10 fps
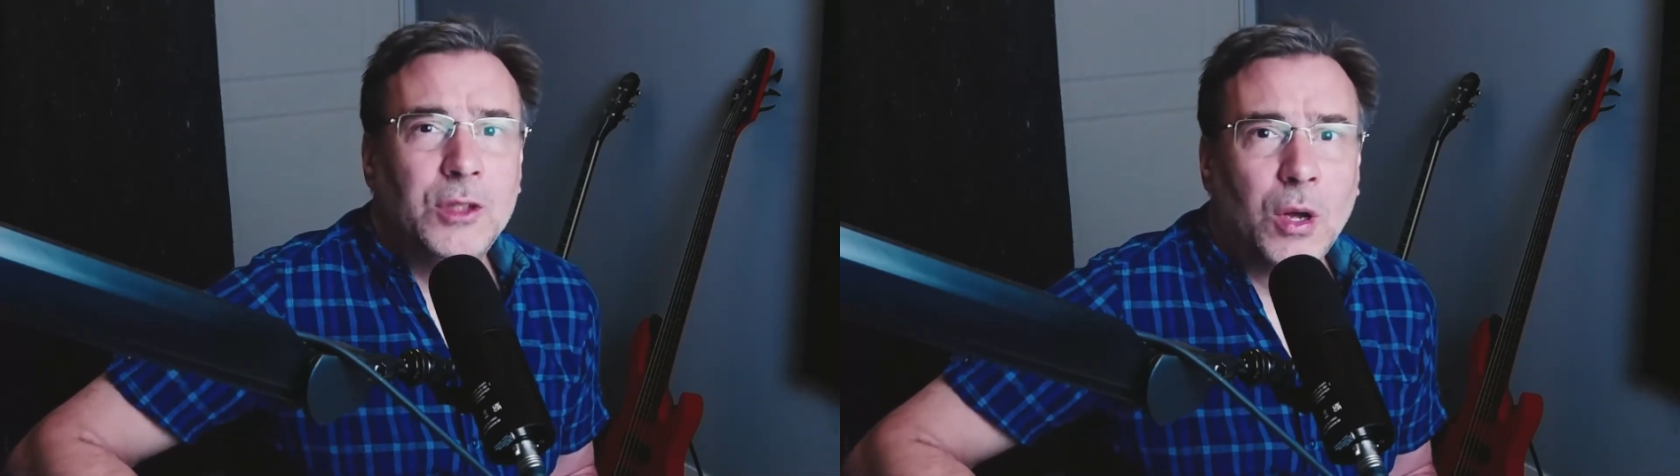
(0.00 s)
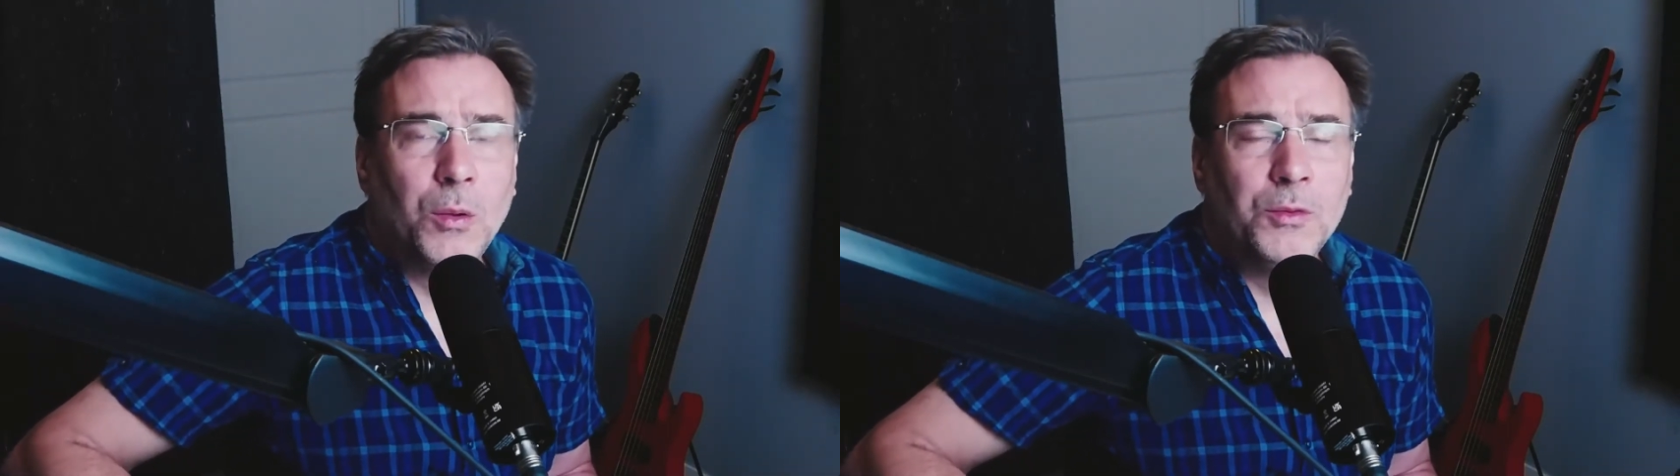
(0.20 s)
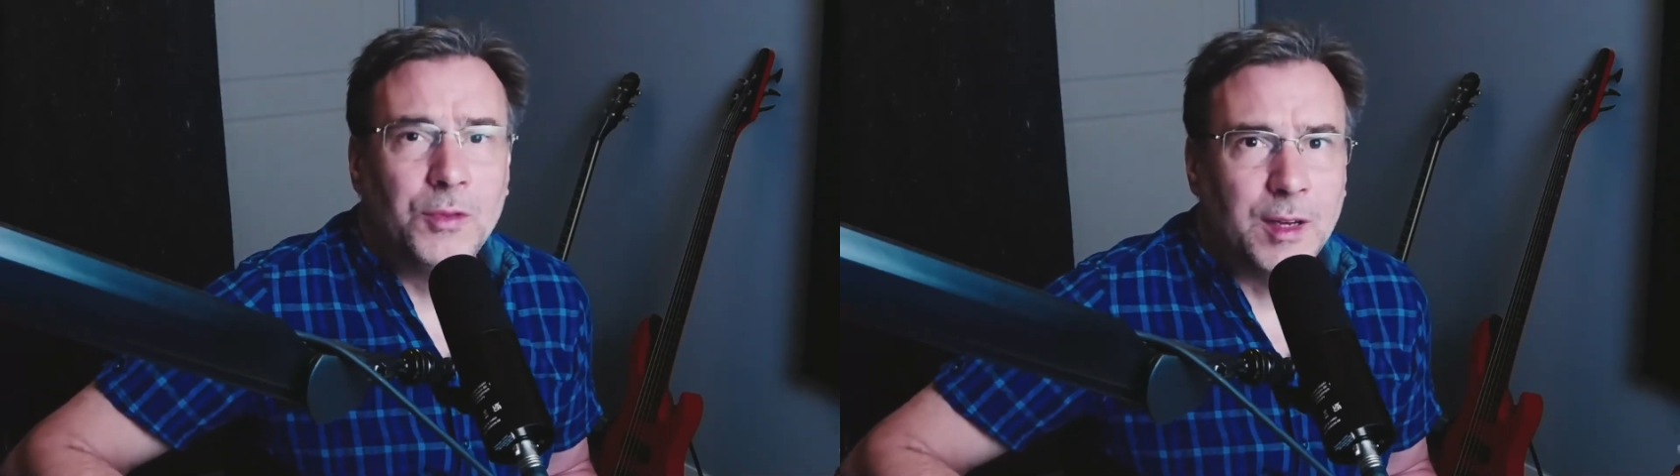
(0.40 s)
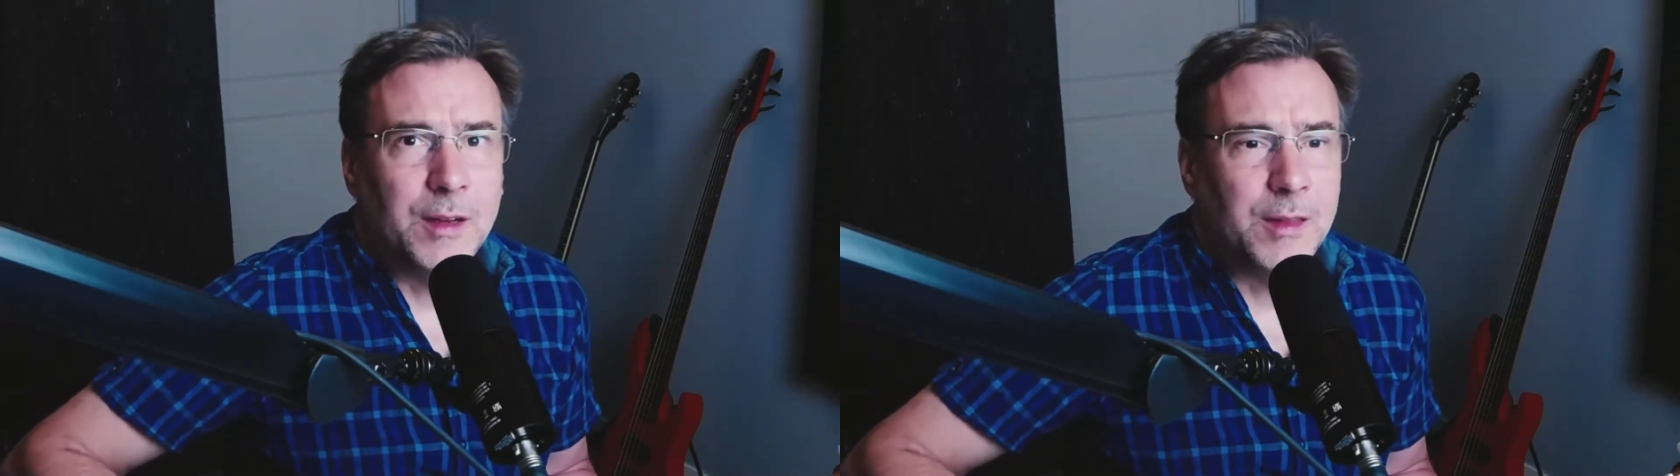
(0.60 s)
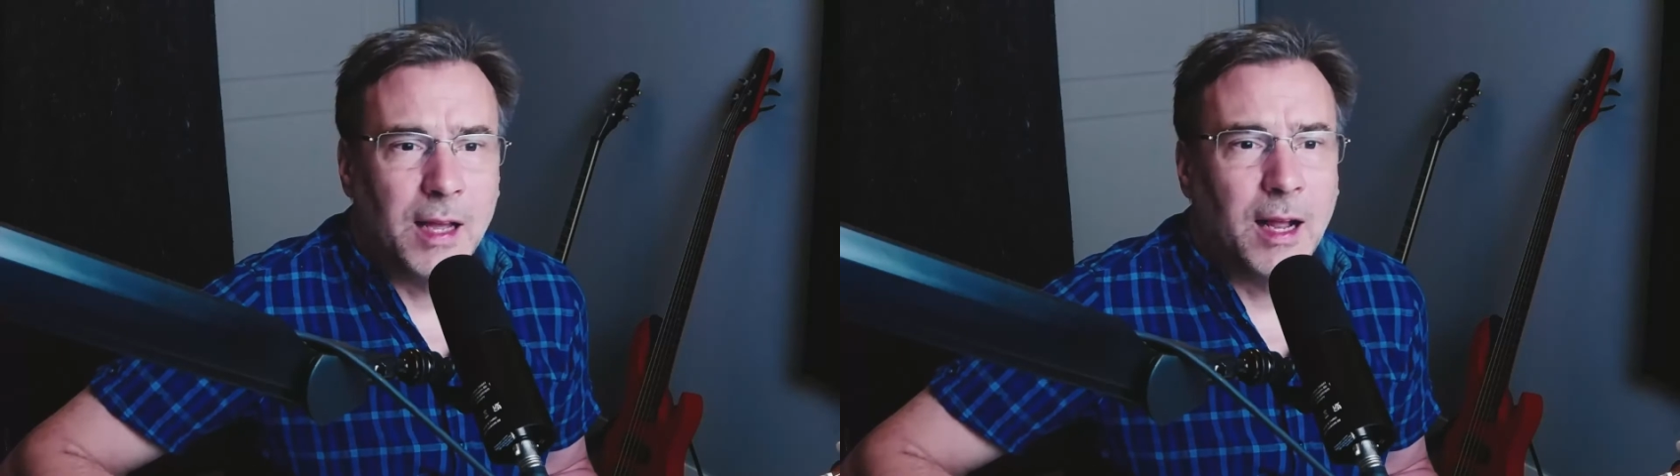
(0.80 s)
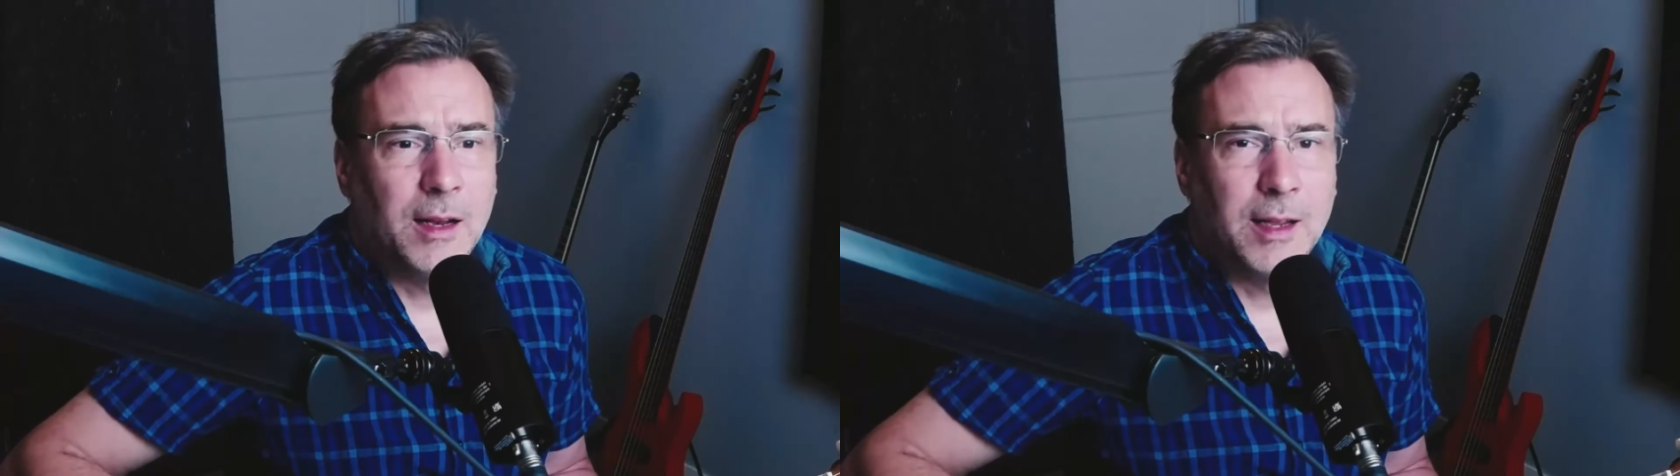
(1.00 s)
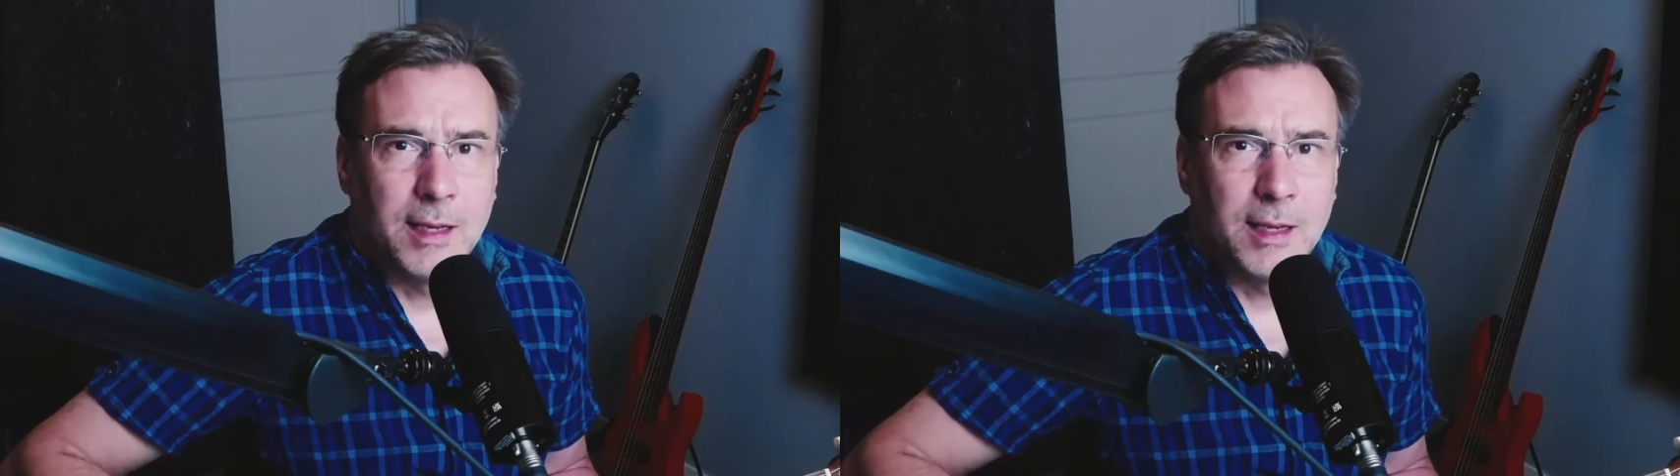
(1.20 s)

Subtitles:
don't think that